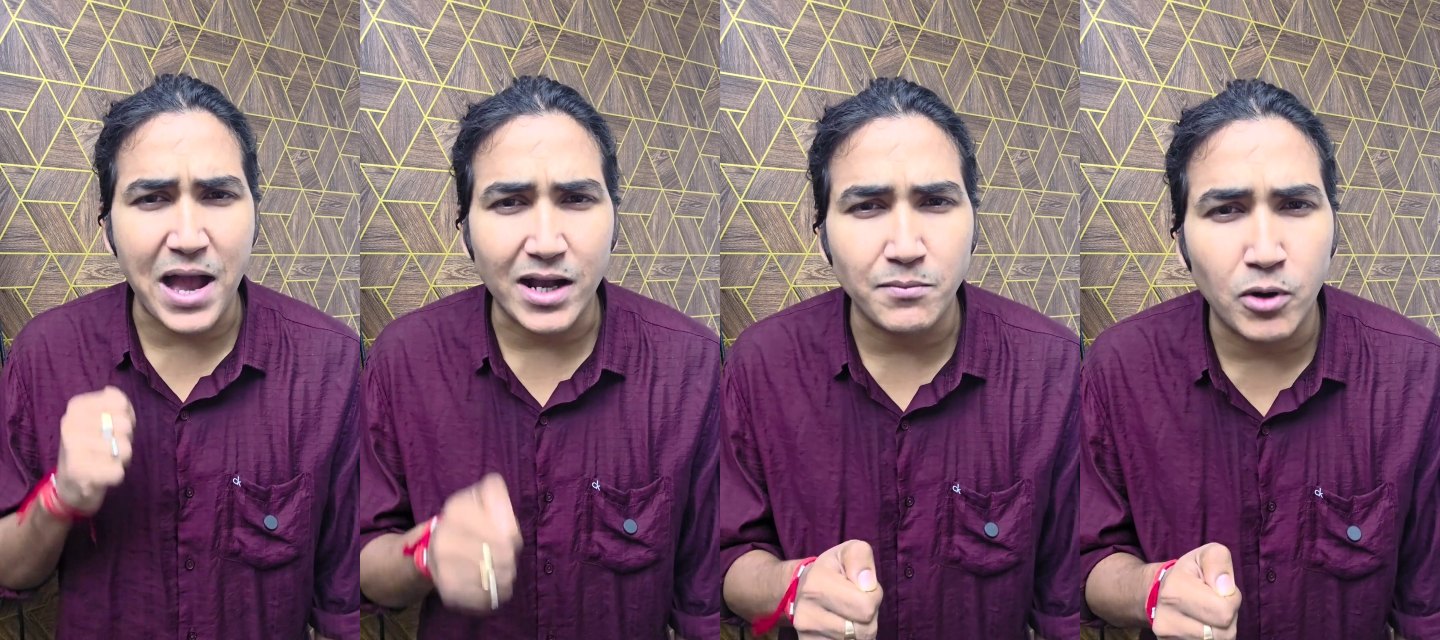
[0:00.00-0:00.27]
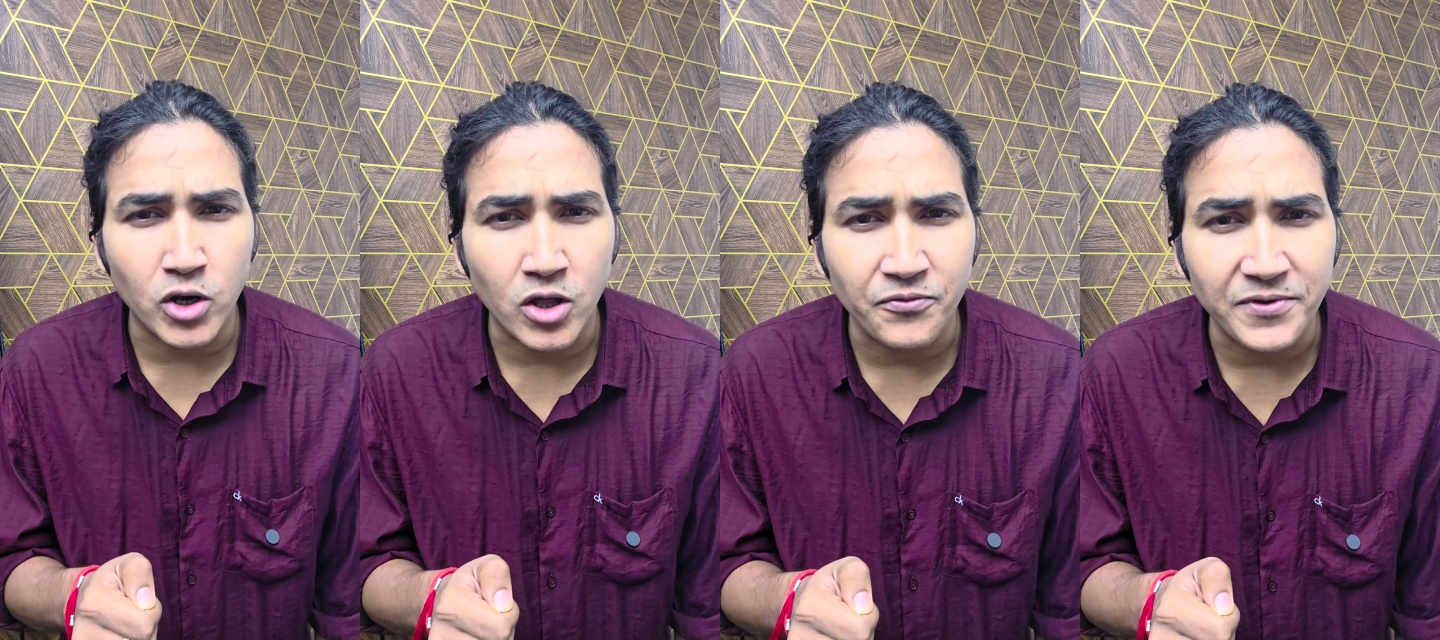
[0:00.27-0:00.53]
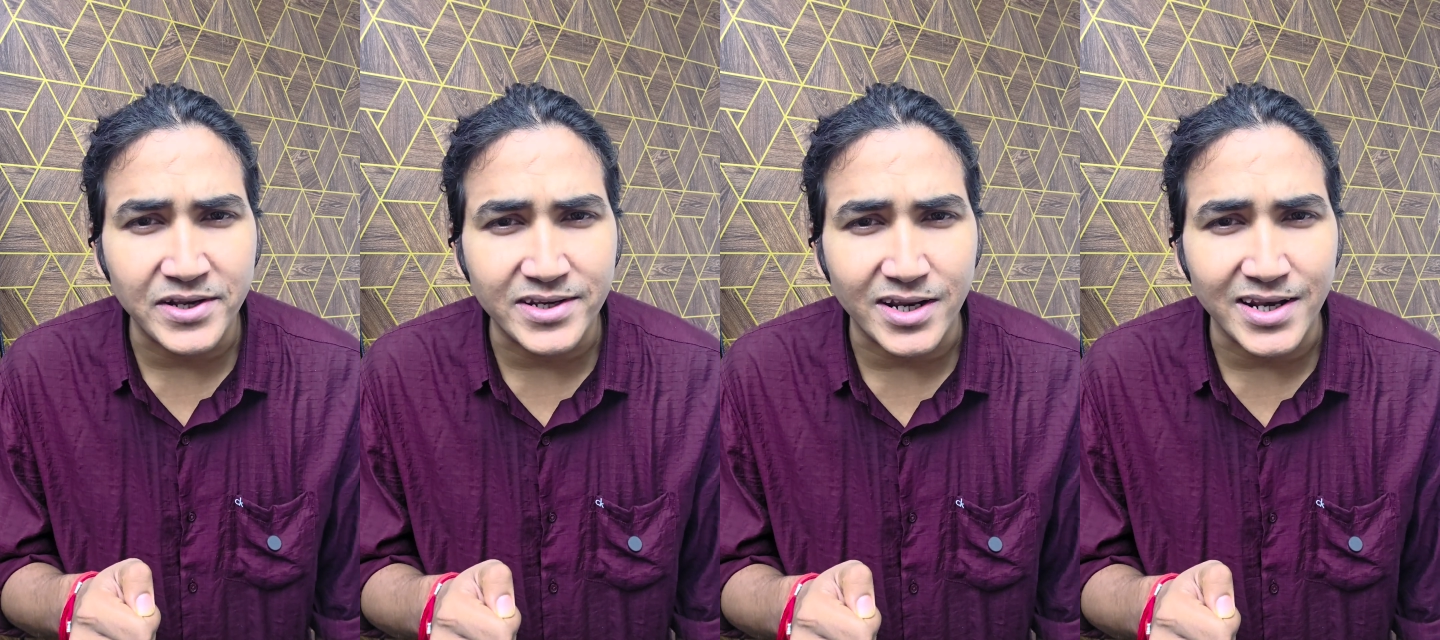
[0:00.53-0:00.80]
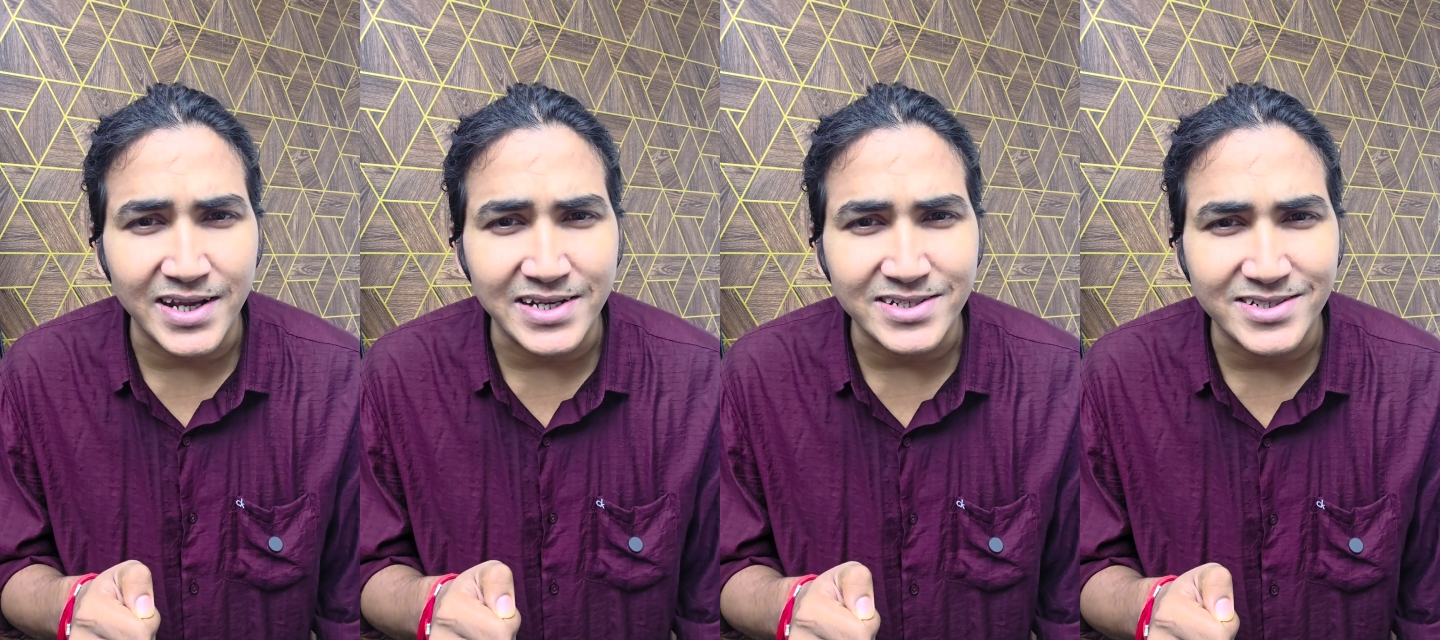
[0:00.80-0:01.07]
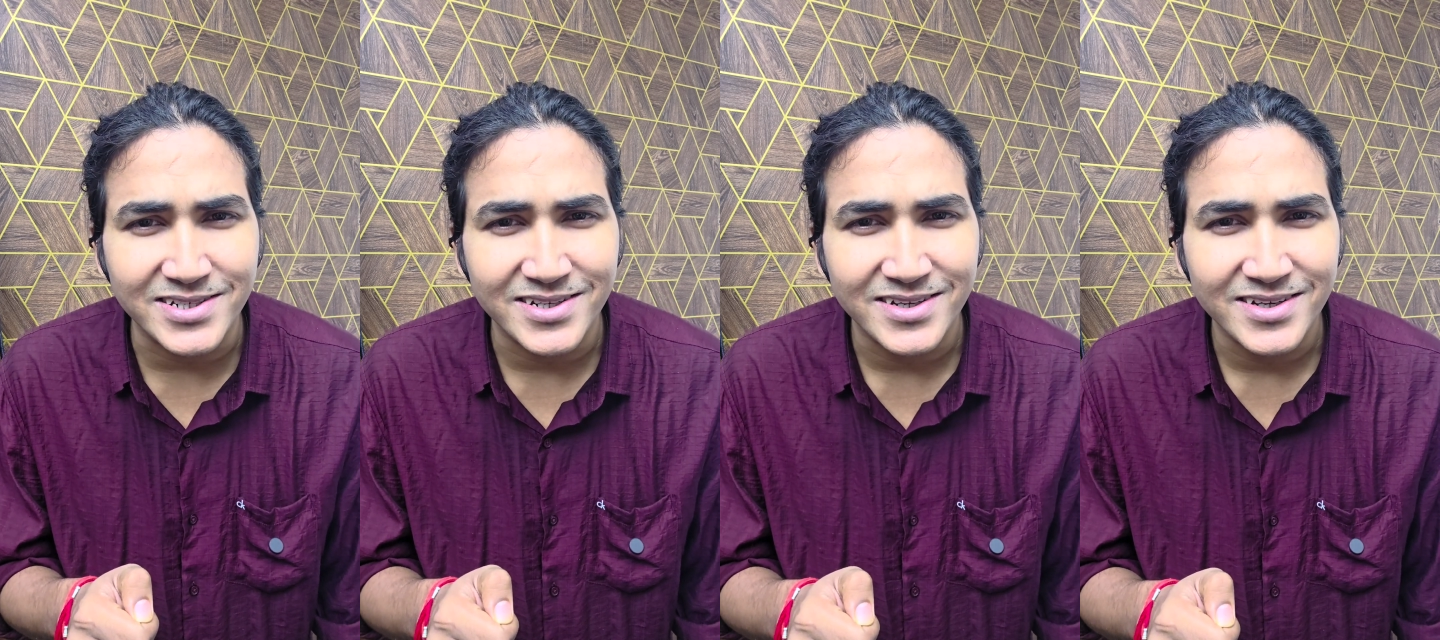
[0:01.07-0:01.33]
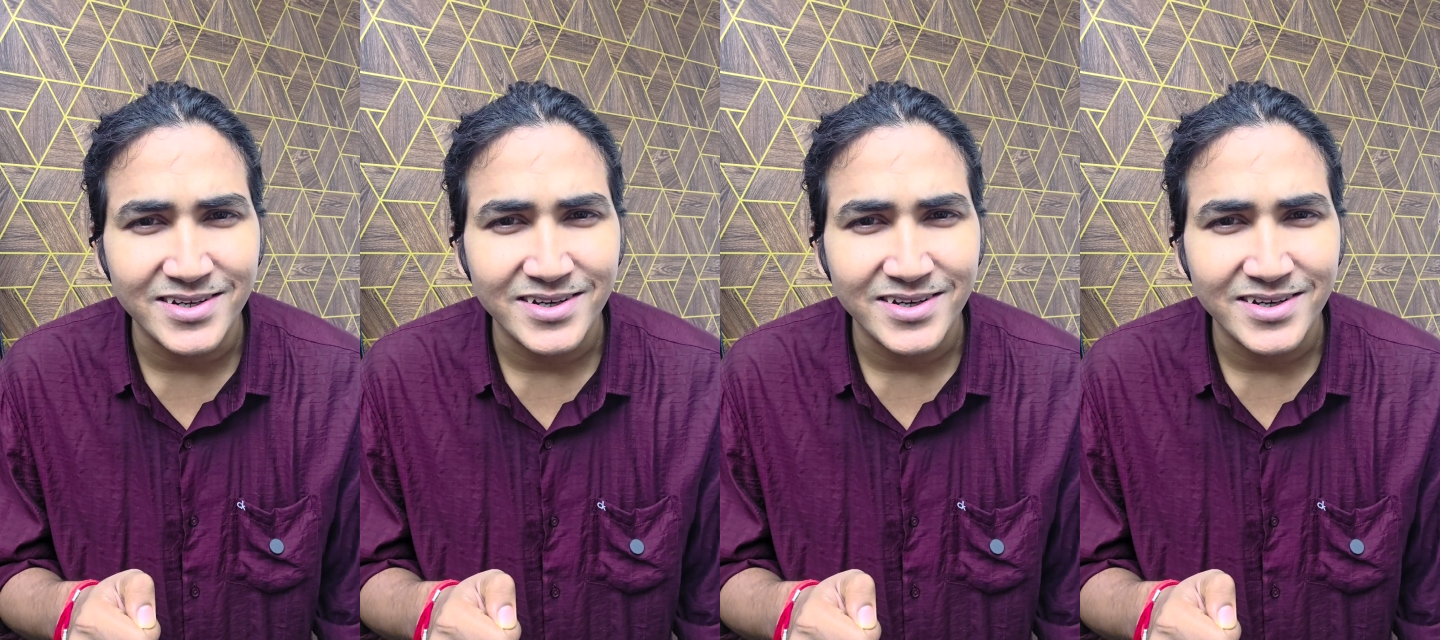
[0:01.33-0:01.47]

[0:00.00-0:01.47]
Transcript: backbone of internet?